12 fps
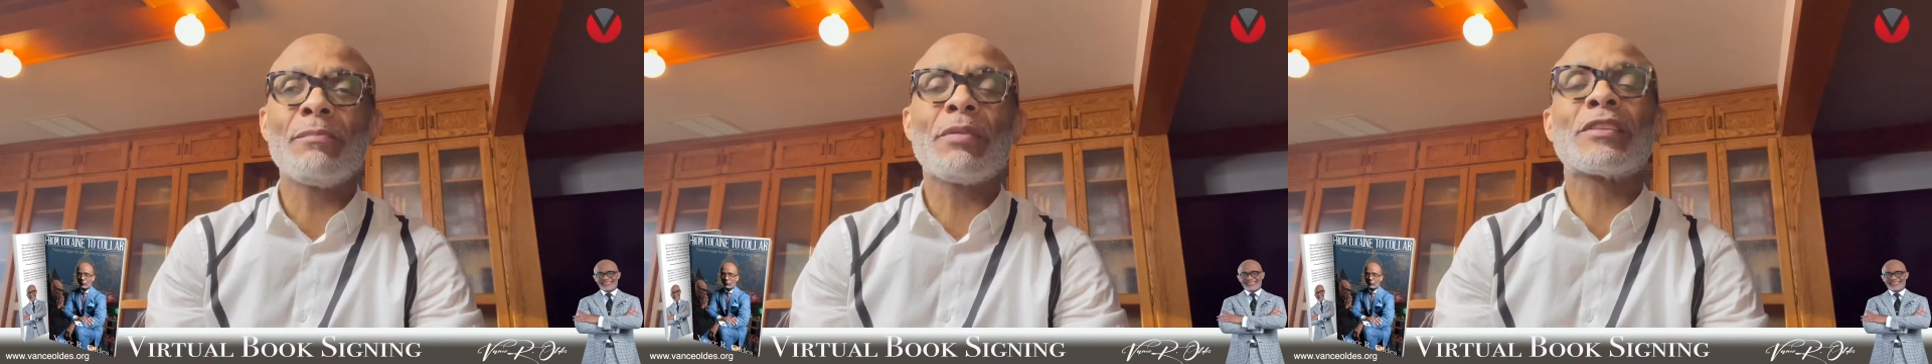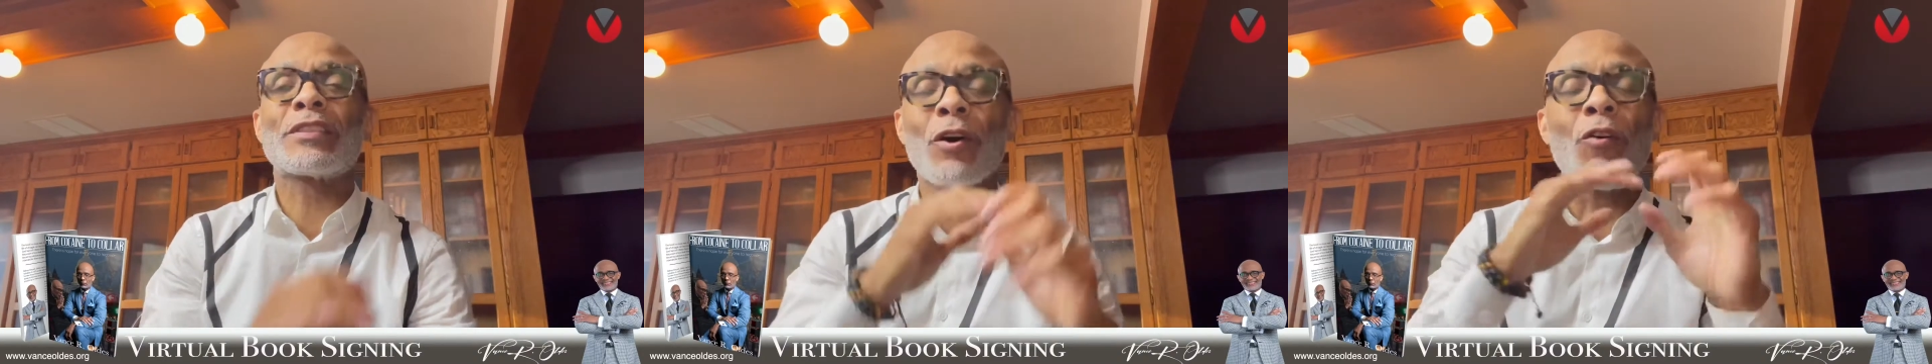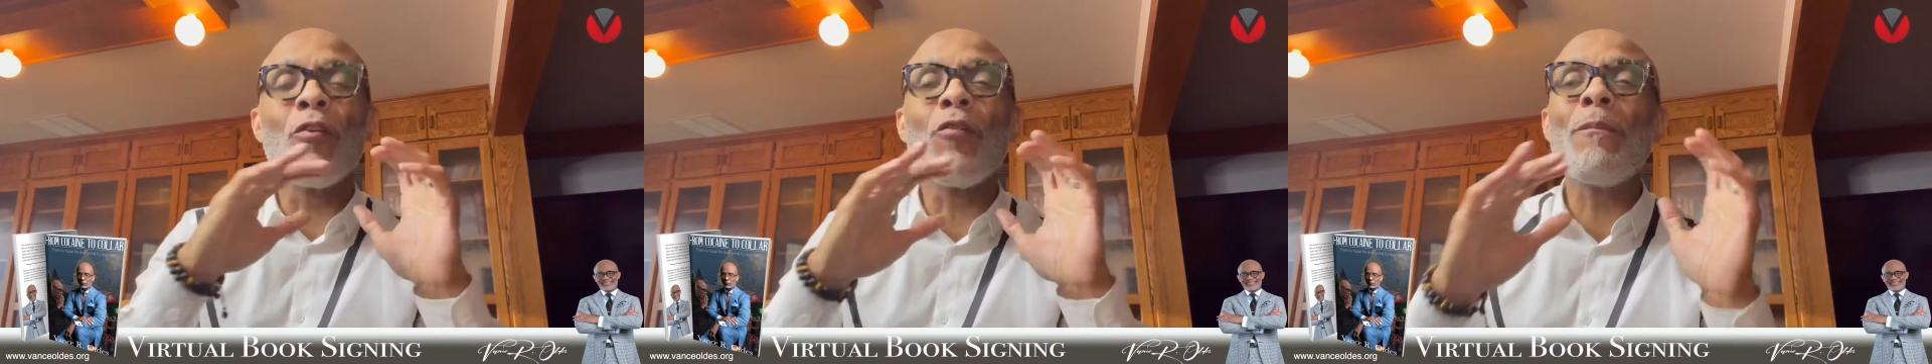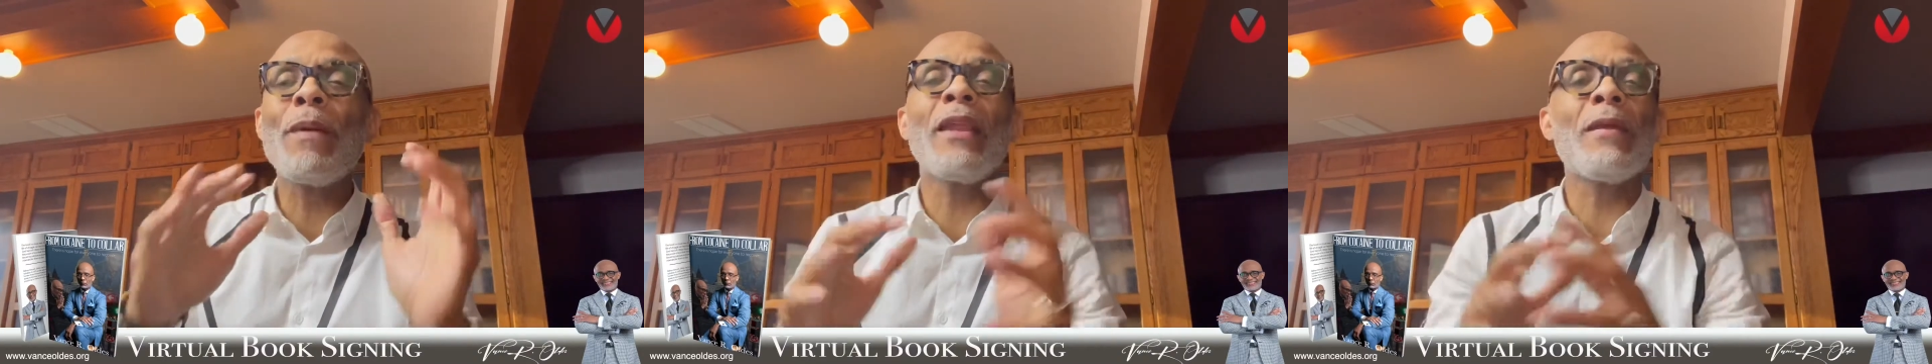But so
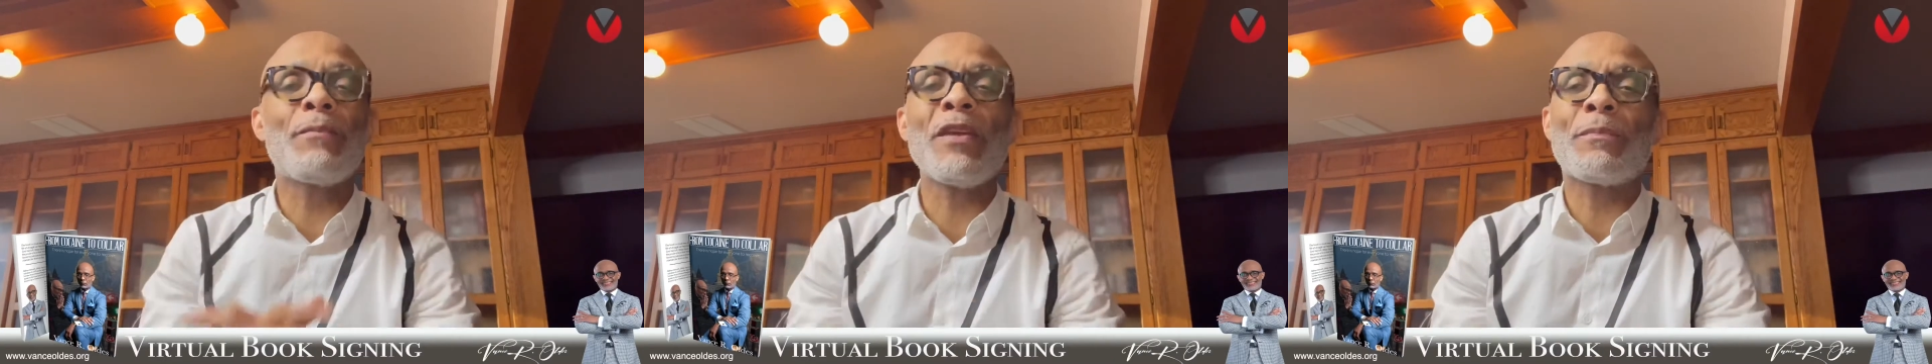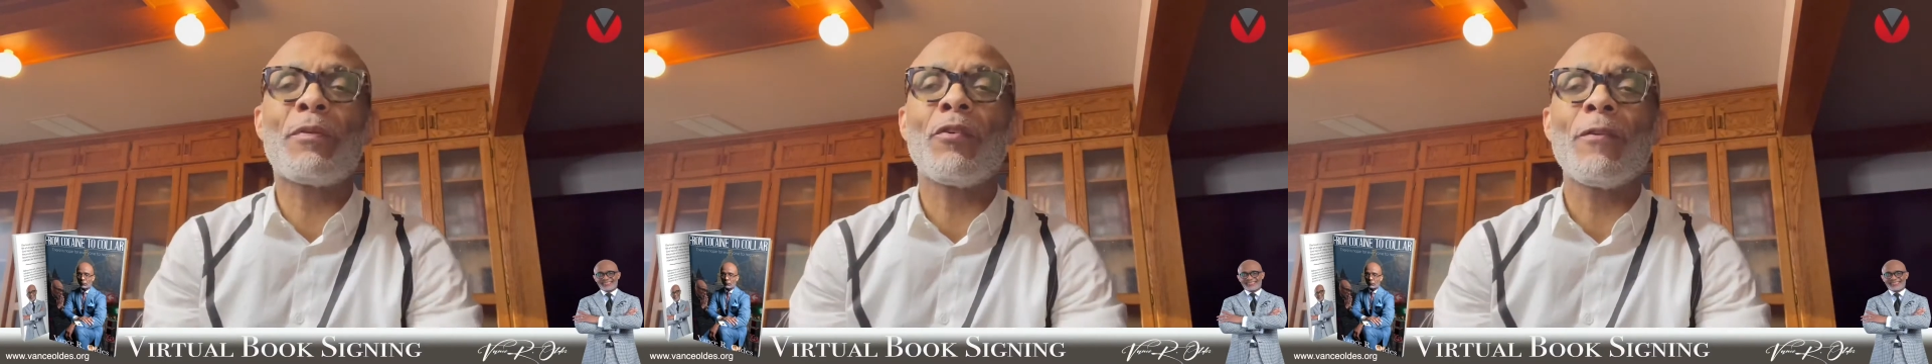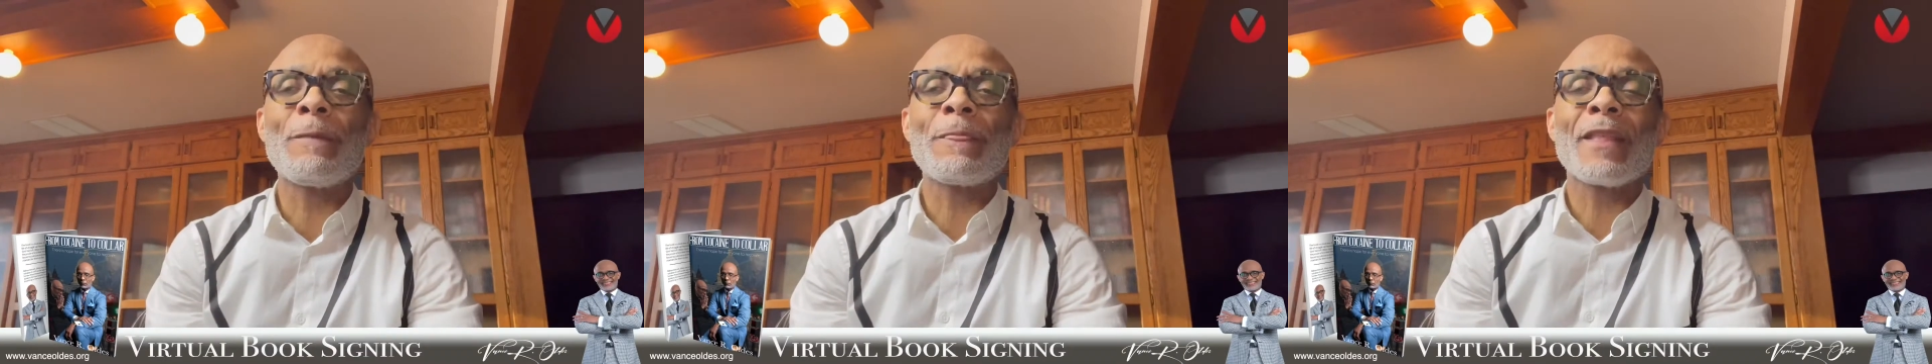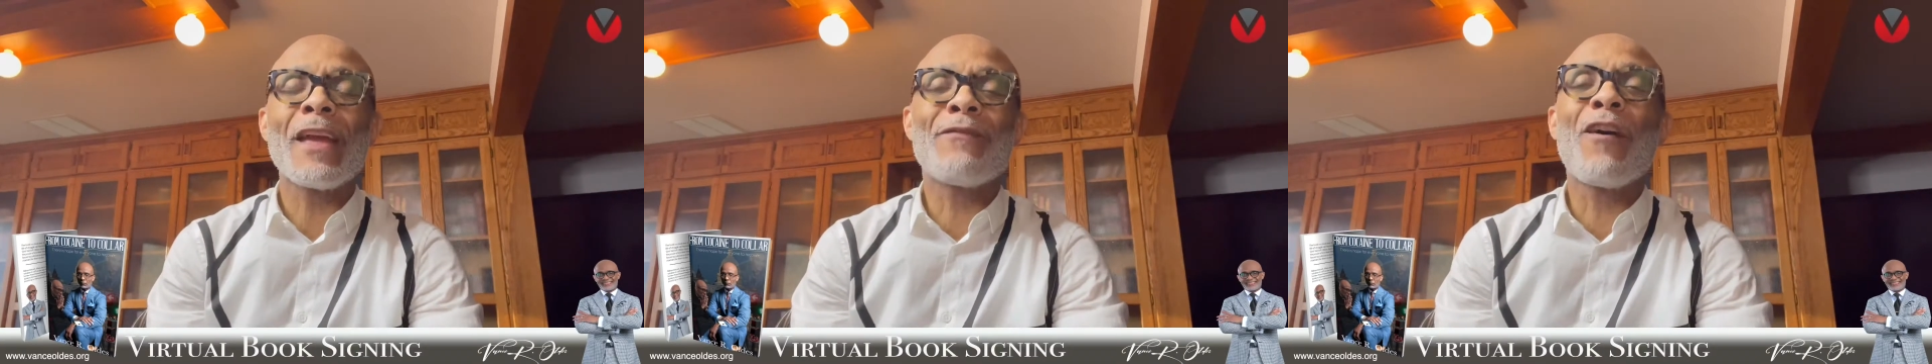many people
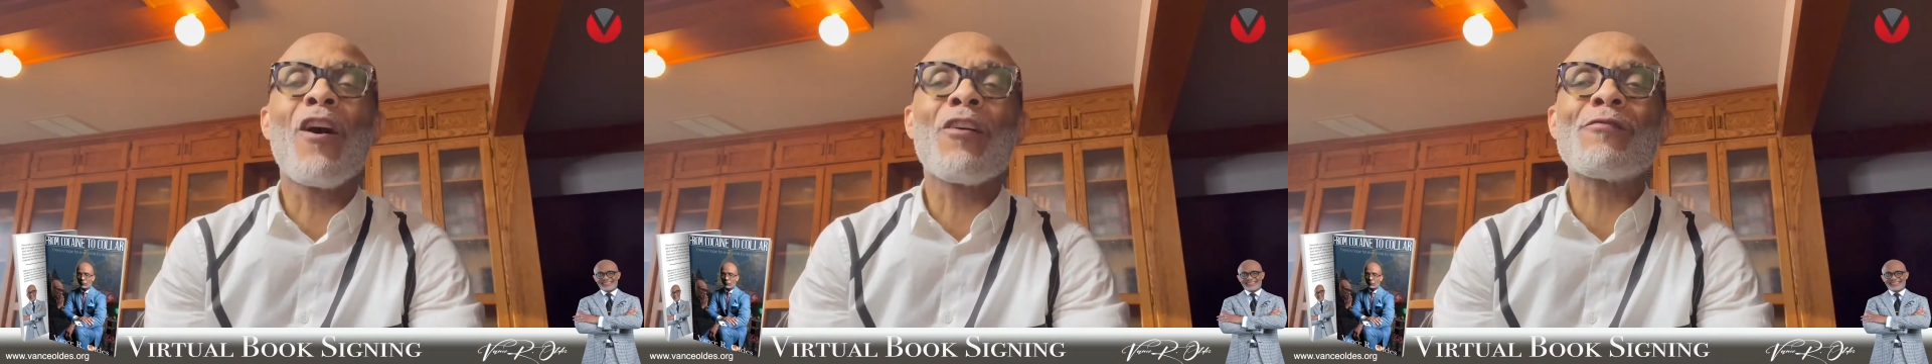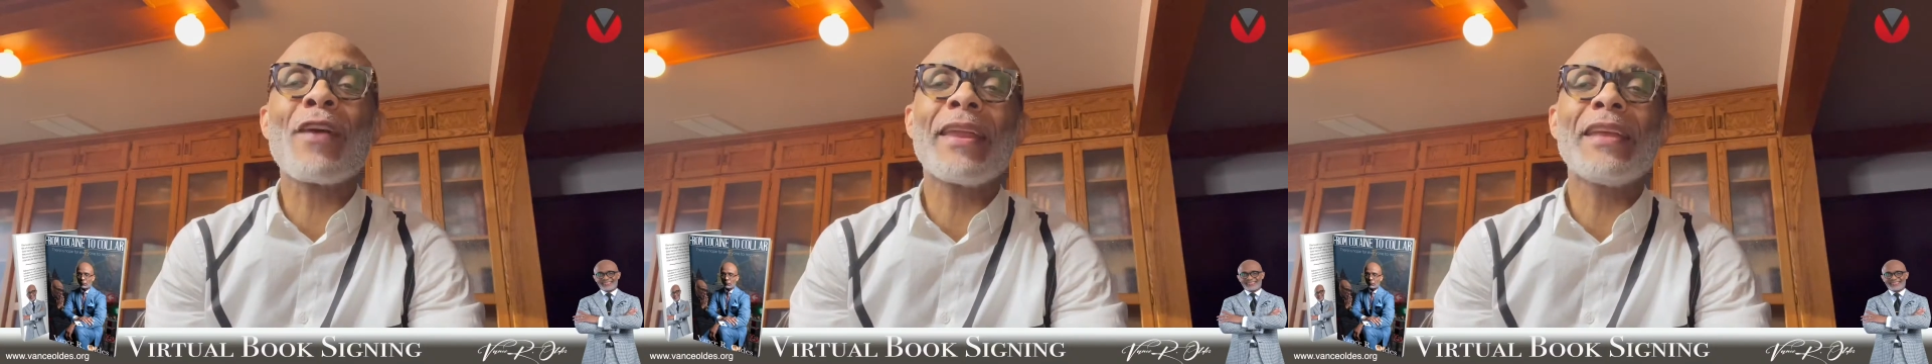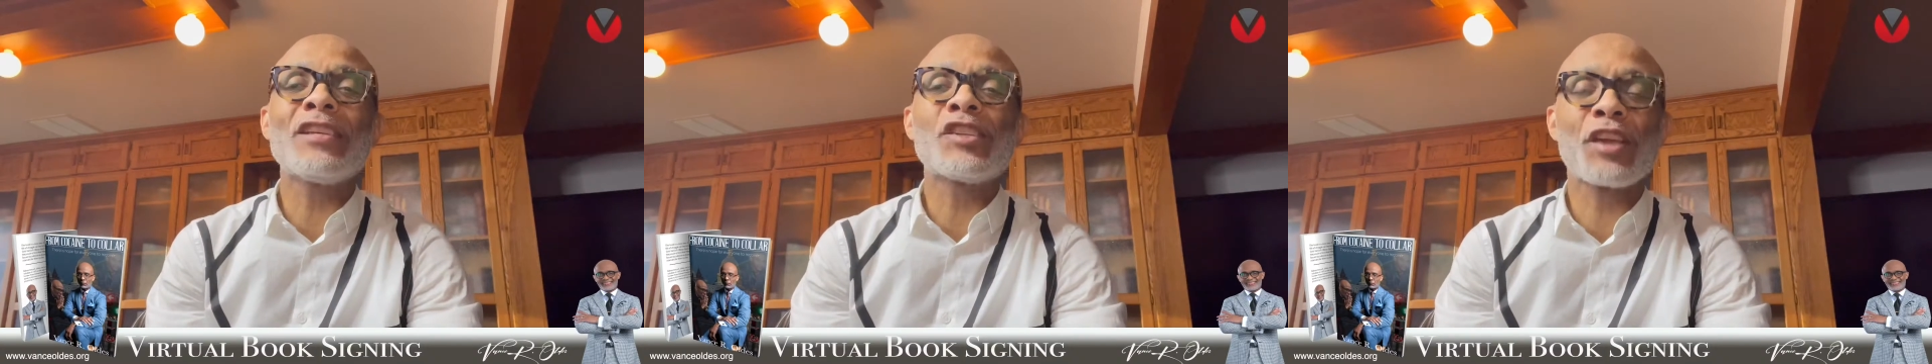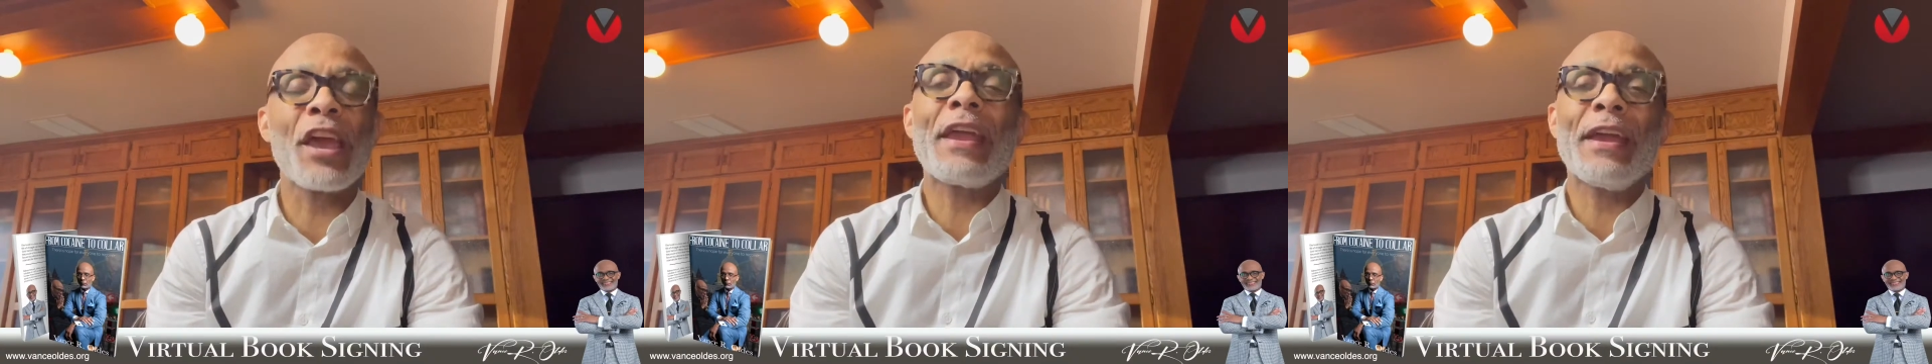have already
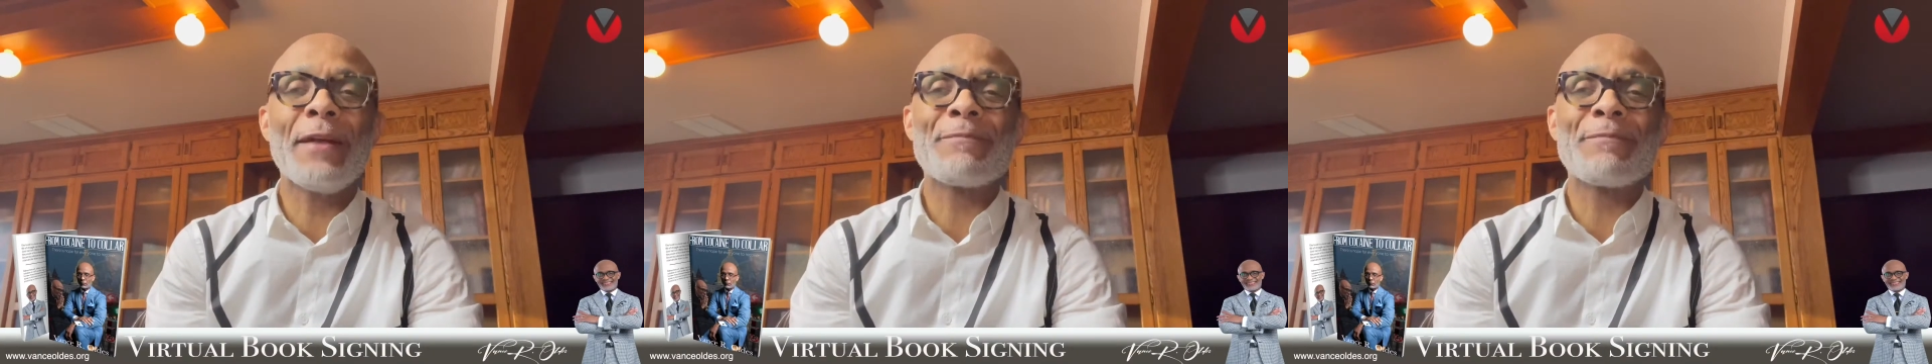shared